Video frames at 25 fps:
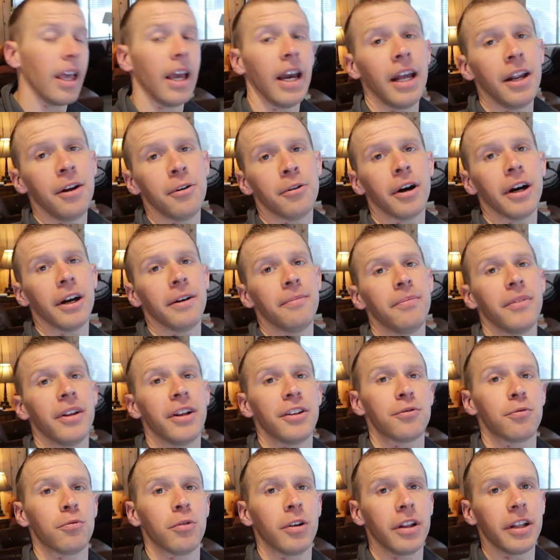Anyway,
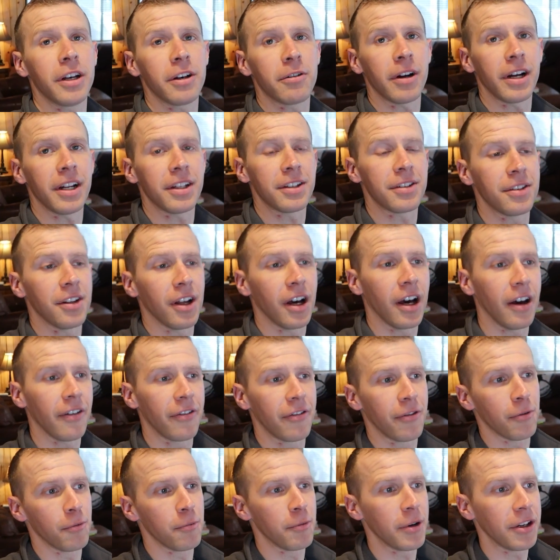it's really great
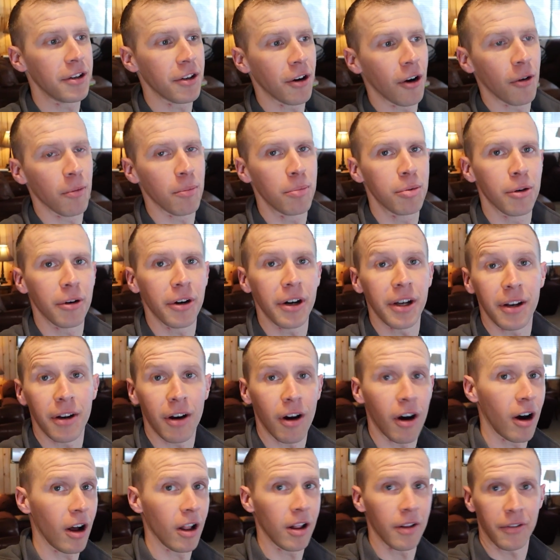stuff. We don't put
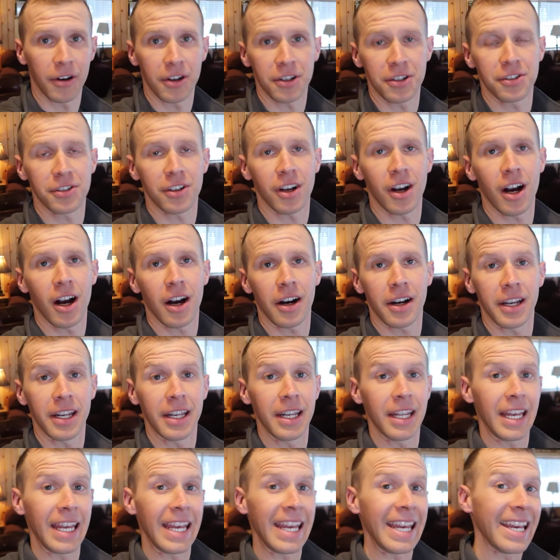all of our stock
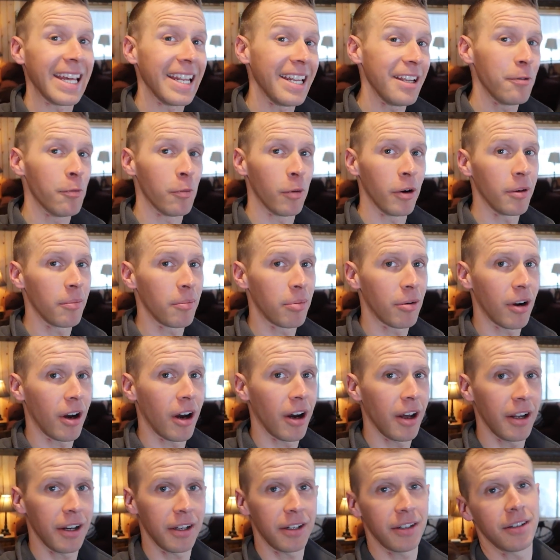into any one
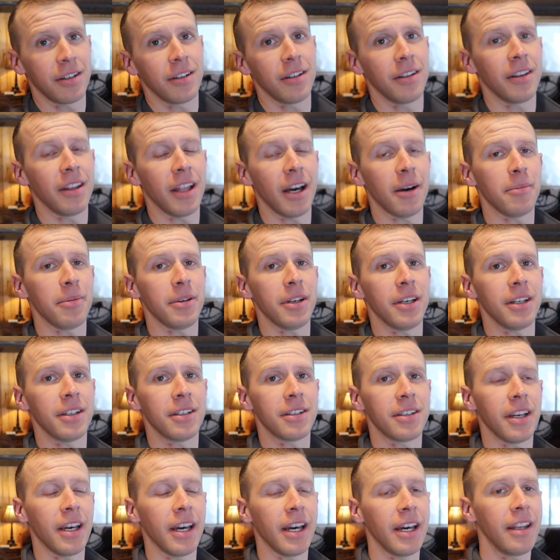product. That being
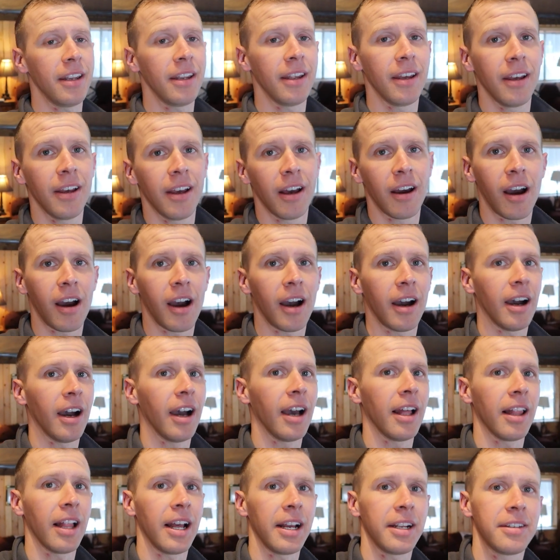said, uh,
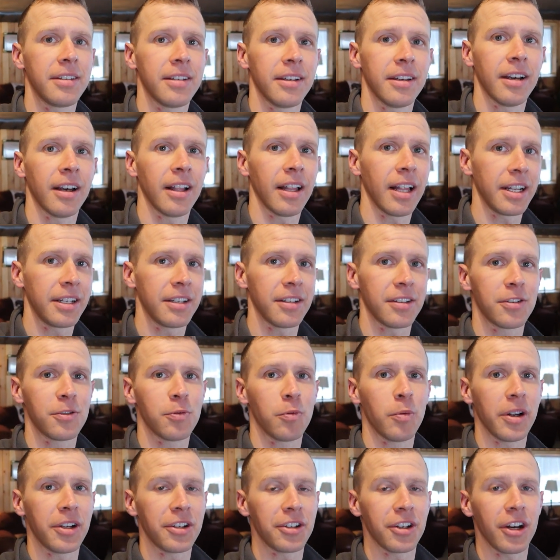I like to I like to
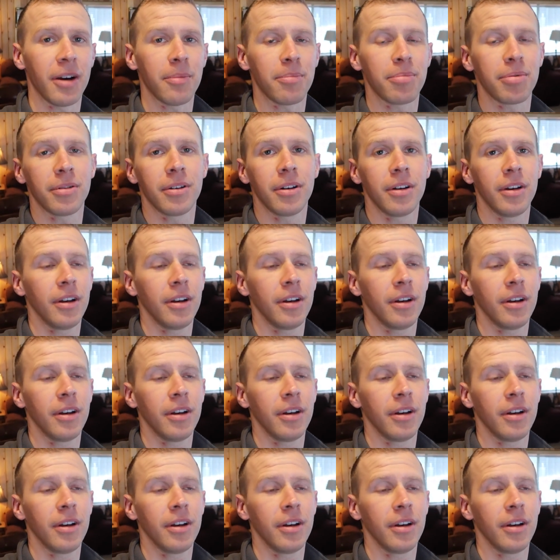switch up